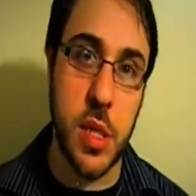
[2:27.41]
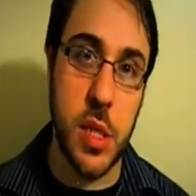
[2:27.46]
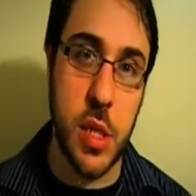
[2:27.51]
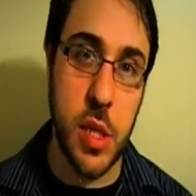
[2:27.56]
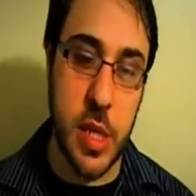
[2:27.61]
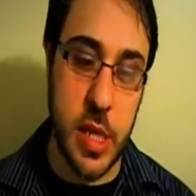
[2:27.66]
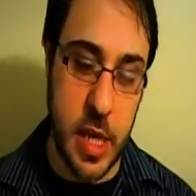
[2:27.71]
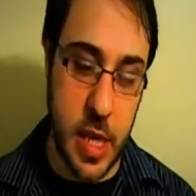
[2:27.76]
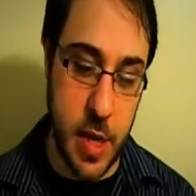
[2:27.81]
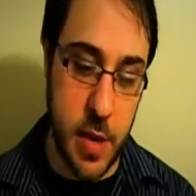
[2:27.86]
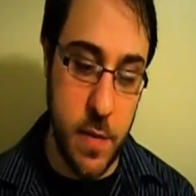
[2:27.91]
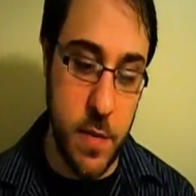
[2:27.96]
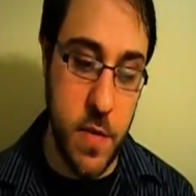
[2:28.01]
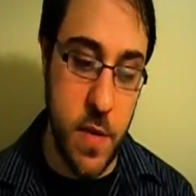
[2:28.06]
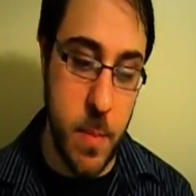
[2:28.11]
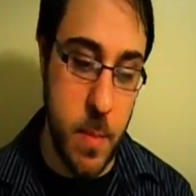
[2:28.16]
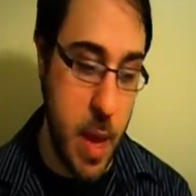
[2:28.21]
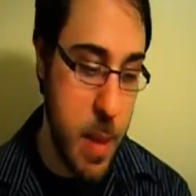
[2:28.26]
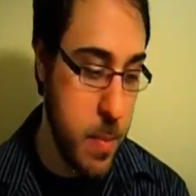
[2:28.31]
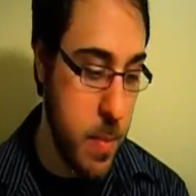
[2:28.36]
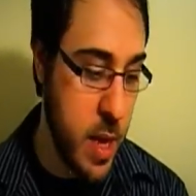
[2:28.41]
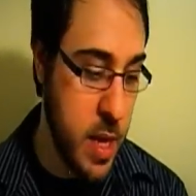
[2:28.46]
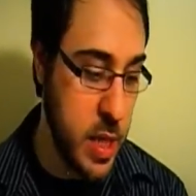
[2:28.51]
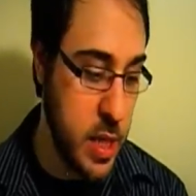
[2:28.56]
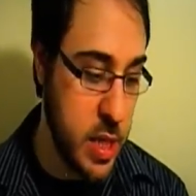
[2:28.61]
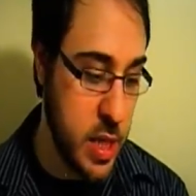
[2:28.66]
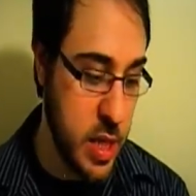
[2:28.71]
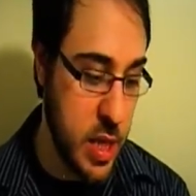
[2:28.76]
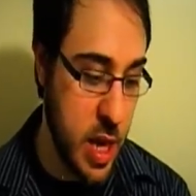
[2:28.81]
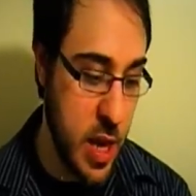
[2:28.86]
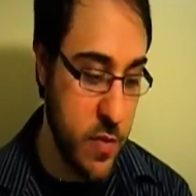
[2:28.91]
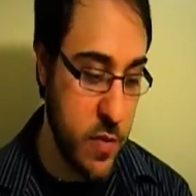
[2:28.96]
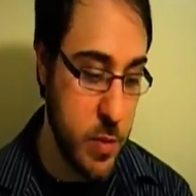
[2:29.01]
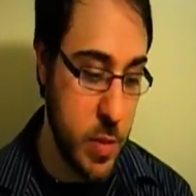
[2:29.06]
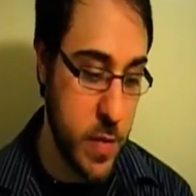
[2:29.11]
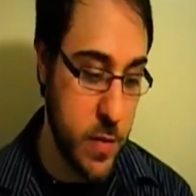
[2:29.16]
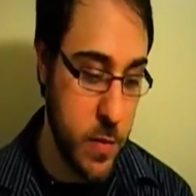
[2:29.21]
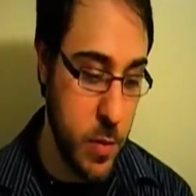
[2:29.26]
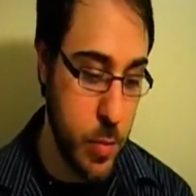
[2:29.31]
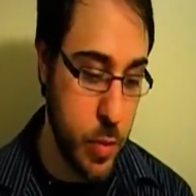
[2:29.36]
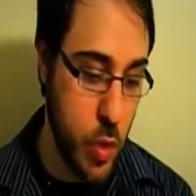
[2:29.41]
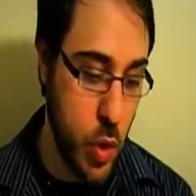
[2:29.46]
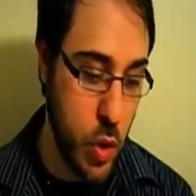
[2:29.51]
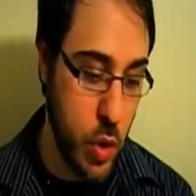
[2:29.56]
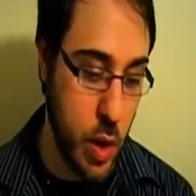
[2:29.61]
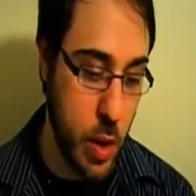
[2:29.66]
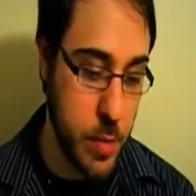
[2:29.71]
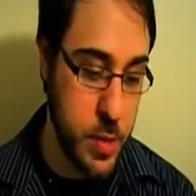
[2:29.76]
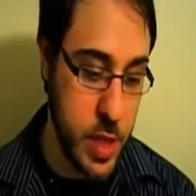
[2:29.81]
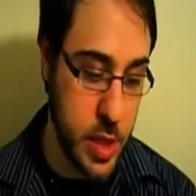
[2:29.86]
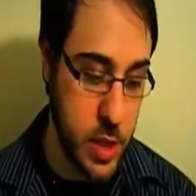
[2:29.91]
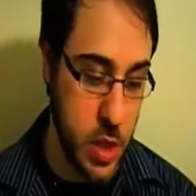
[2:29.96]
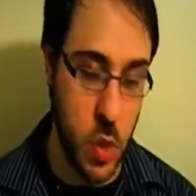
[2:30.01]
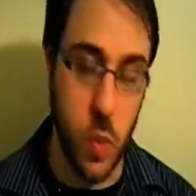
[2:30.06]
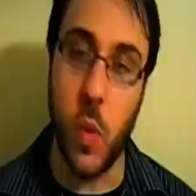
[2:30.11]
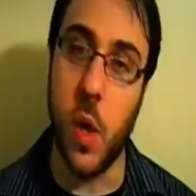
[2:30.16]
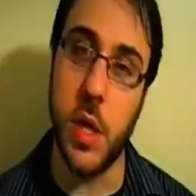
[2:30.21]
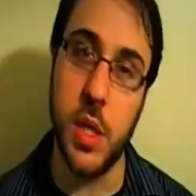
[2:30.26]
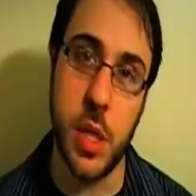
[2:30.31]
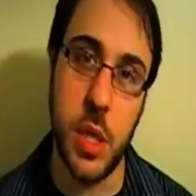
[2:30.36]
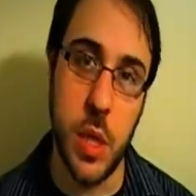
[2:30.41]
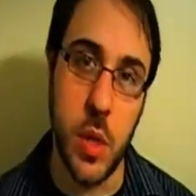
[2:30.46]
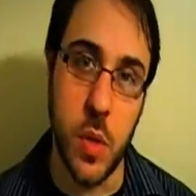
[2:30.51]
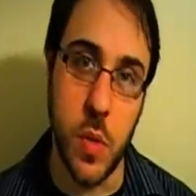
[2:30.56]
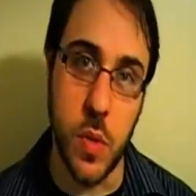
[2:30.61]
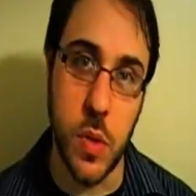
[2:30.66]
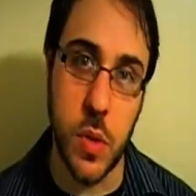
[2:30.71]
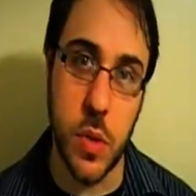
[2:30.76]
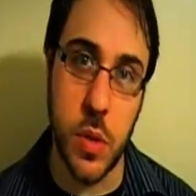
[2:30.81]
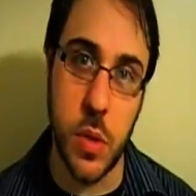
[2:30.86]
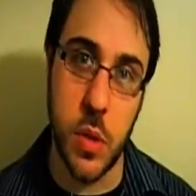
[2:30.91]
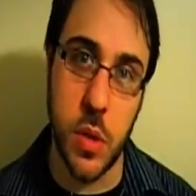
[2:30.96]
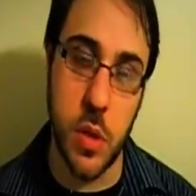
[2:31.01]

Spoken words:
to give my money to the government for programs I don't want to use?